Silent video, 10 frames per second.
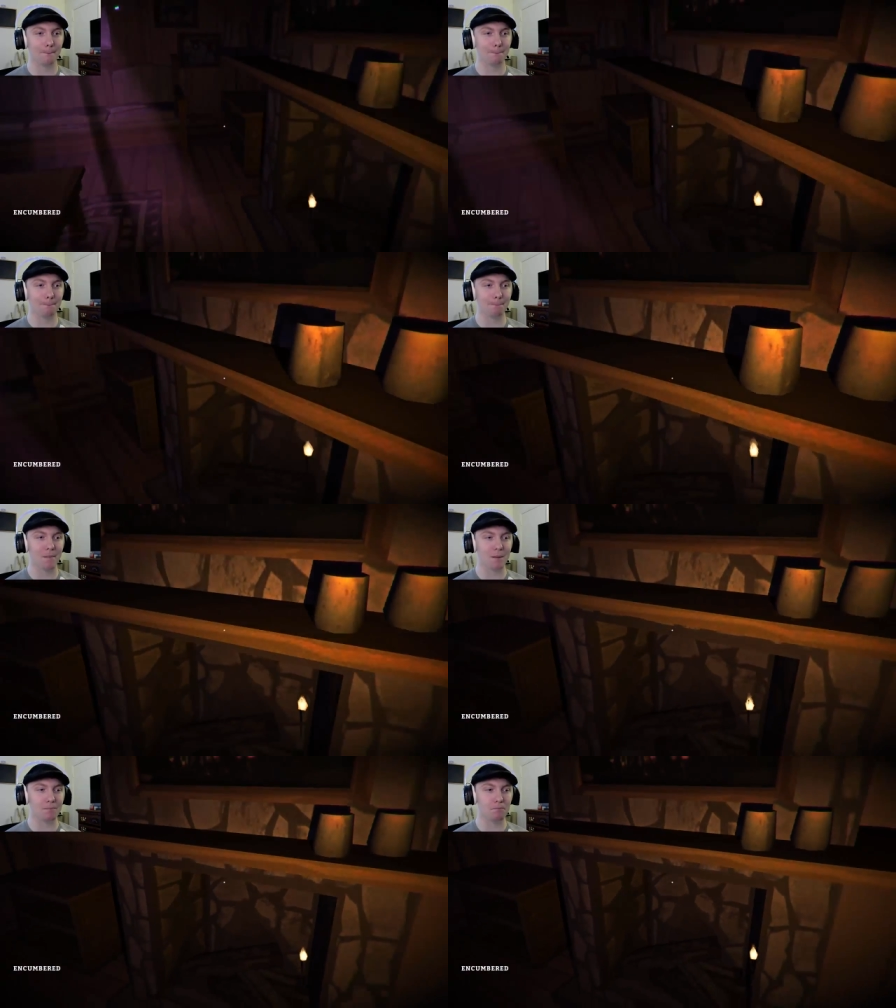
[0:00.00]

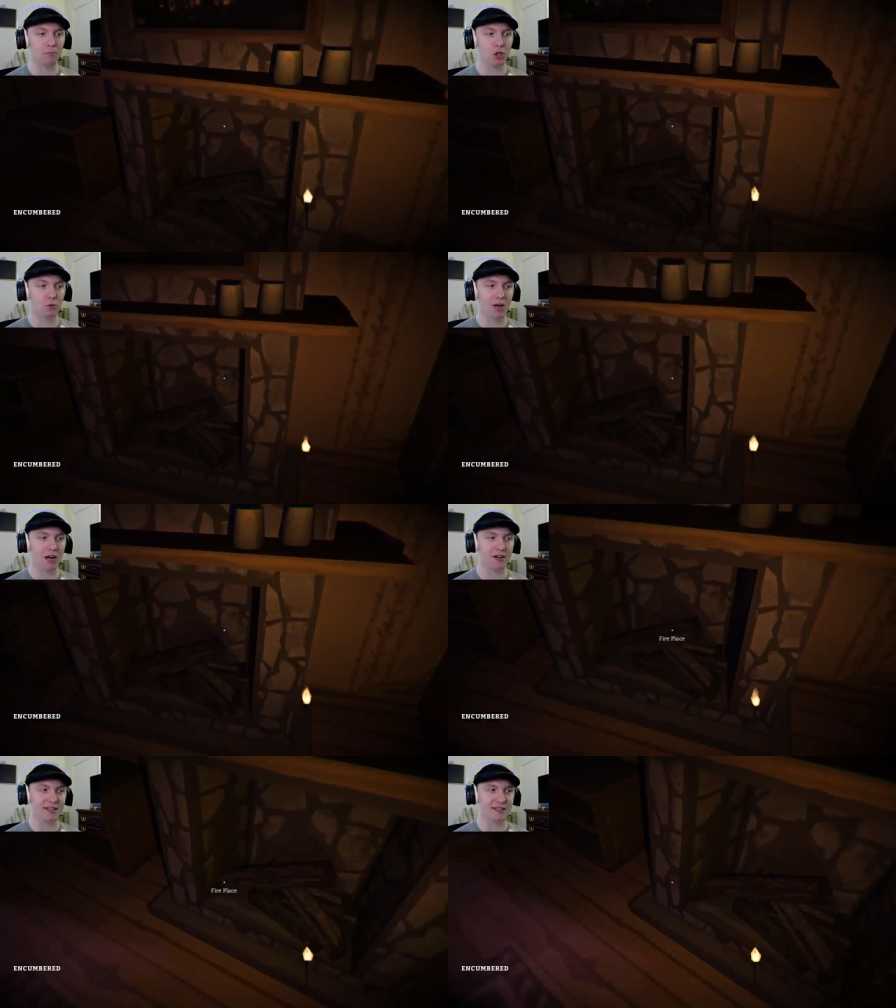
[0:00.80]
Mmm,
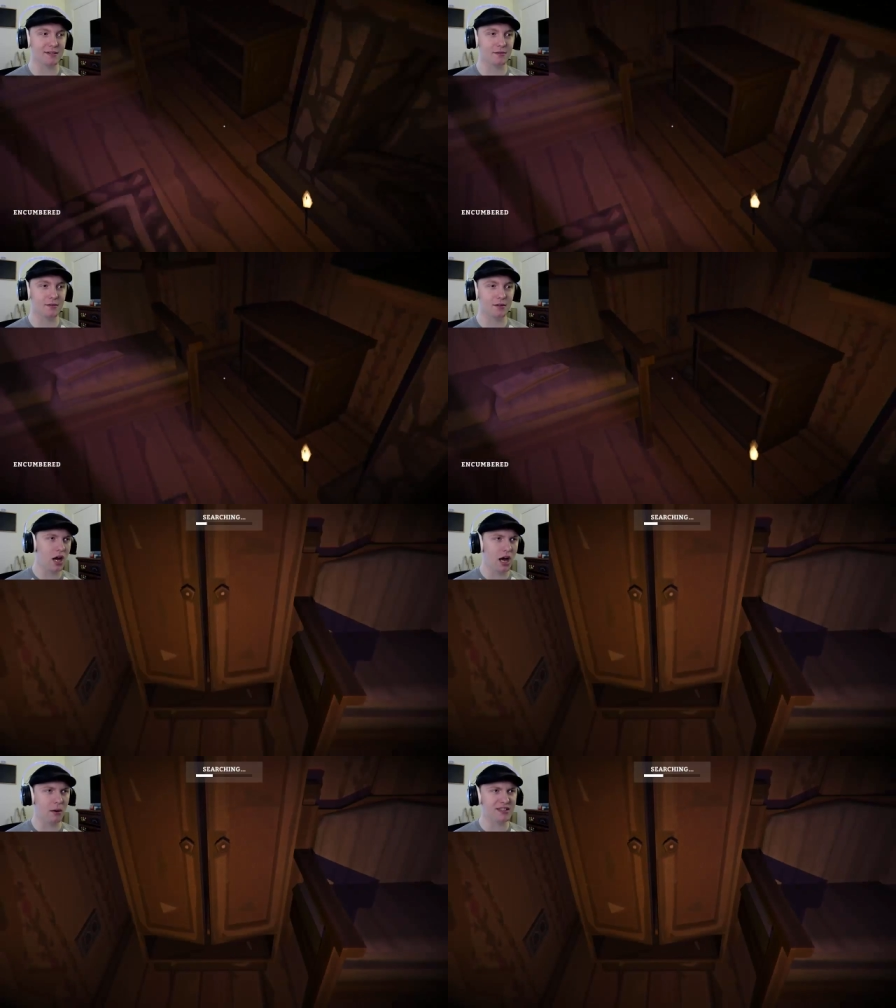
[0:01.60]
blueberries.
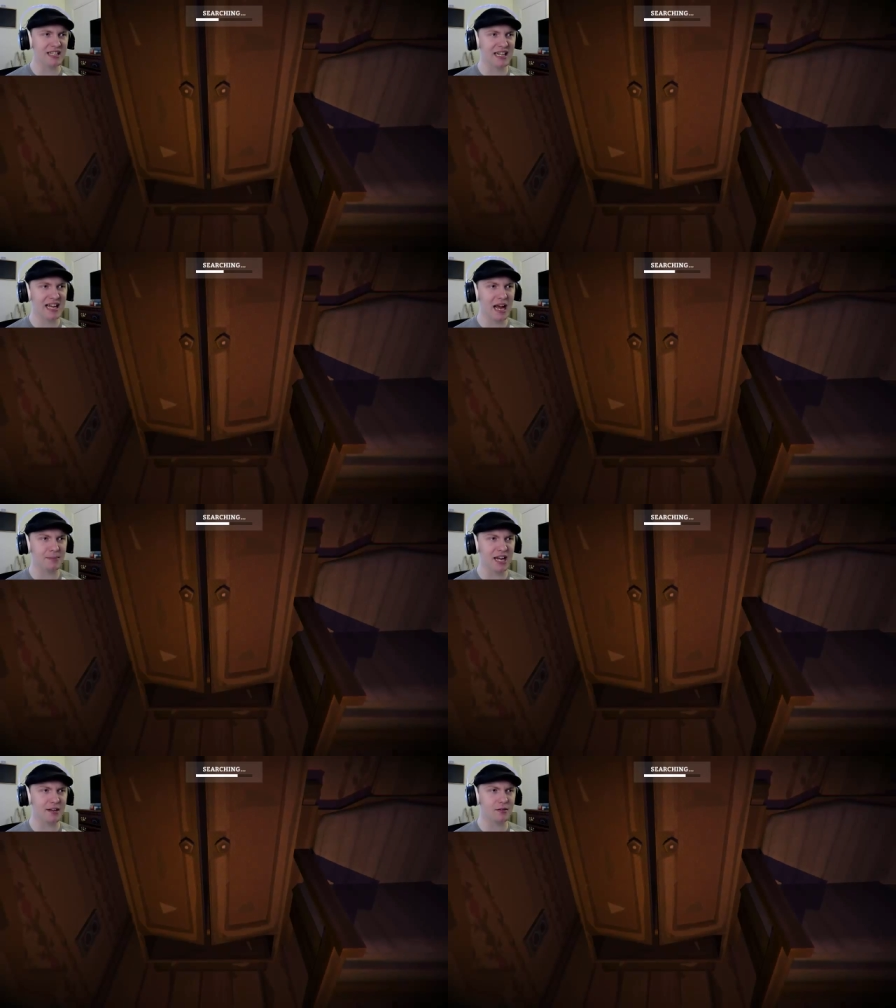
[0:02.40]
Uh, what's in the
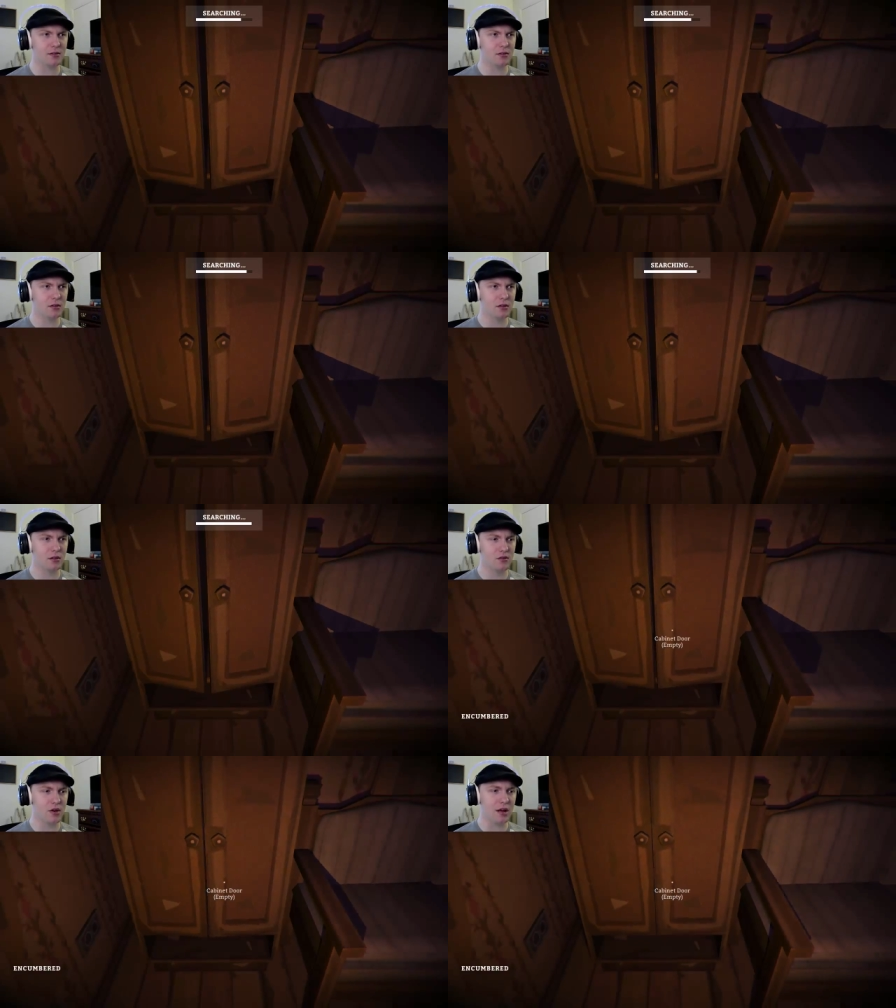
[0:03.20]
cabinet?
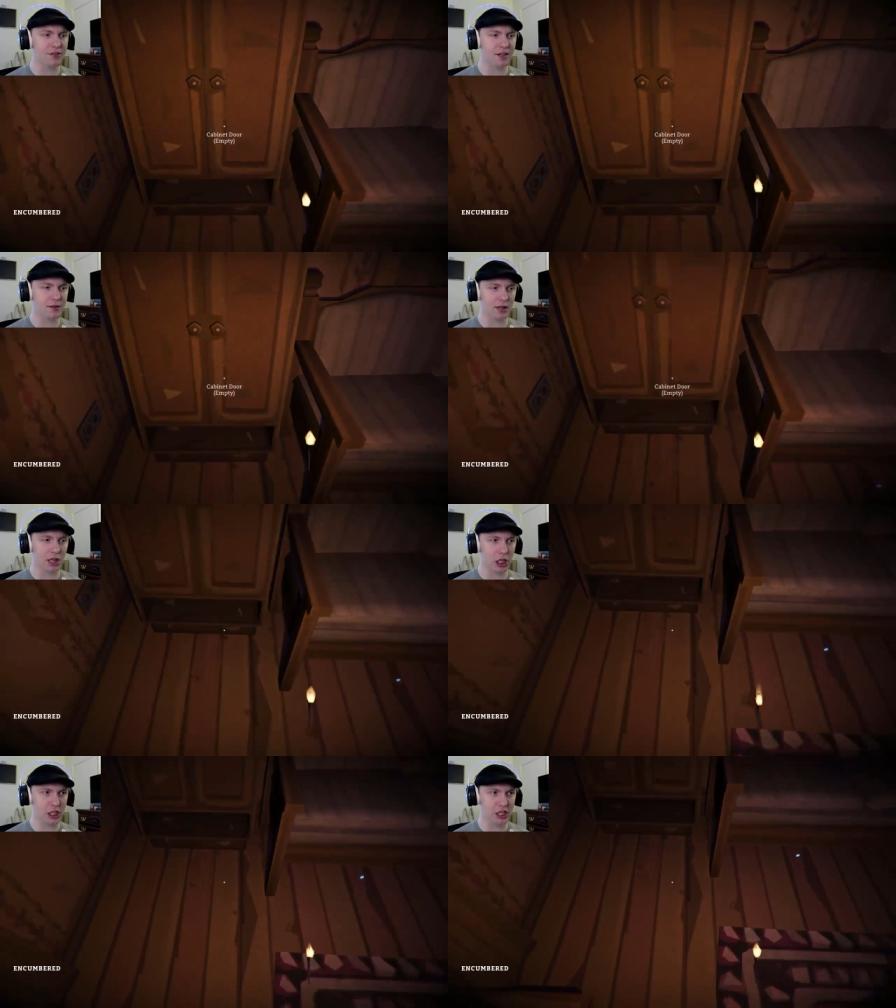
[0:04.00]
Nothing.
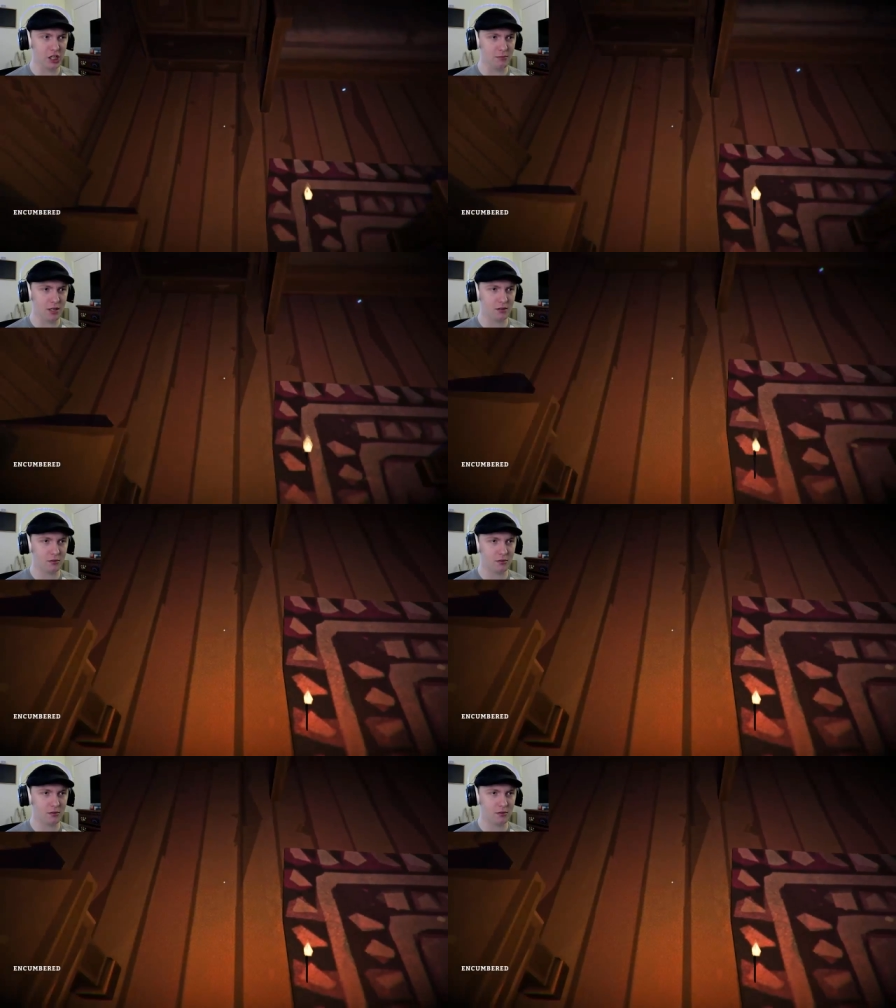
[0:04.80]
Lame.